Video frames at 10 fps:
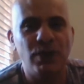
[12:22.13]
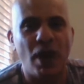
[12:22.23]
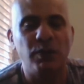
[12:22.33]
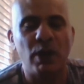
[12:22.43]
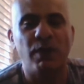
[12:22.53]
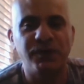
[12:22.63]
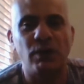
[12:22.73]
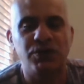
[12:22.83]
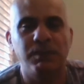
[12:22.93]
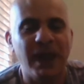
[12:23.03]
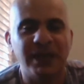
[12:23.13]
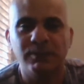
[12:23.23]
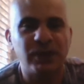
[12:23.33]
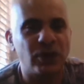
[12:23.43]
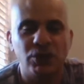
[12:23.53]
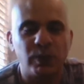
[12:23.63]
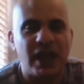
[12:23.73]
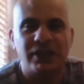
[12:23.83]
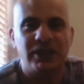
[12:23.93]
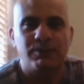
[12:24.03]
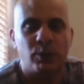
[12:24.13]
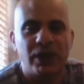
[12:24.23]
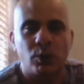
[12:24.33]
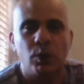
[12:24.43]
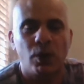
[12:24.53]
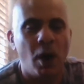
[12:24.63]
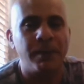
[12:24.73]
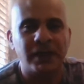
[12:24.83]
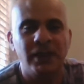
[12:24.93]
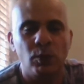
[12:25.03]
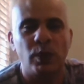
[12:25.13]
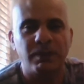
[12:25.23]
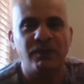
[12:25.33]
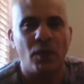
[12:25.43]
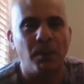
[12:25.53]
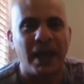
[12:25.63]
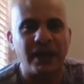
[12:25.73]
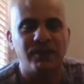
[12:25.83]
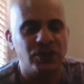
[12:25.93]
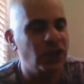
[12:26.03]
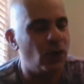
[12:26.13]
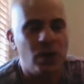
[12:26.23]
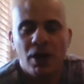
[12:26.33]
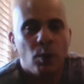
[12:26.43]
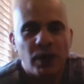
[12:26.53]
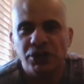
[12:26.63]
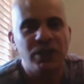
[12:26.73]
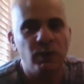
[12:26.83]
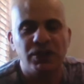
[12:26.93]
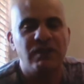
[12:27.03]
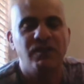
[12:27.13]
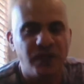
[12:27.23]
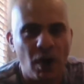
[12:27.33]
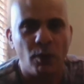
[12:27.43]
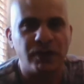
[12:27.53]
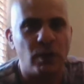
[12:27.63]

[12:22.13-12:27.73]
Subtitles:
know there were future plans because we had this prequel comic, didn't we, before Man of Steel, where she was involved.